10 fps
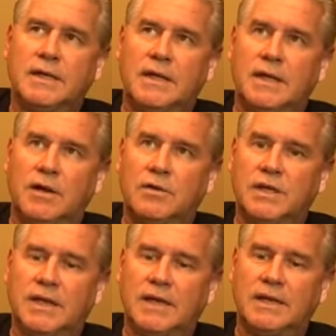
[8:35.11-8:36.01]
you know,
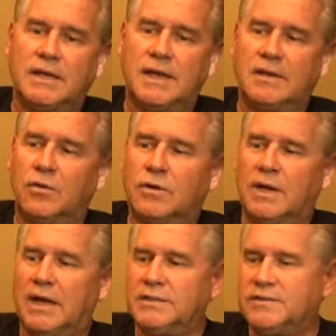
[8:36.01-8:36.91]
you got you got all
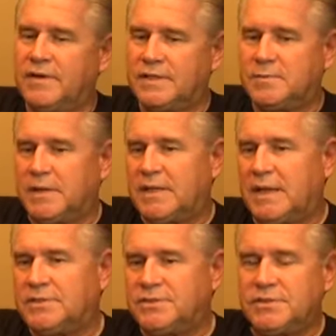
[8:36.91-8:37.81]
kinds of
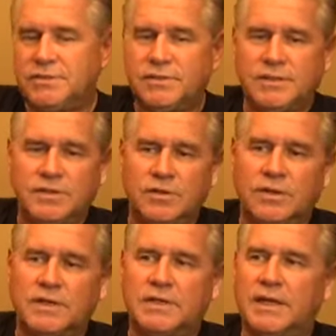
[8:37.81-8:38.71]
expectations and you
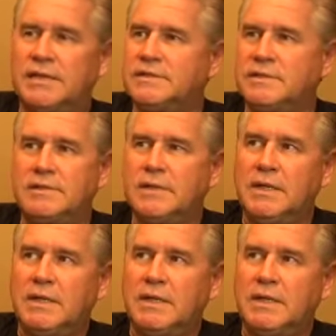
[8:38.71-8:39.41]
look at things and,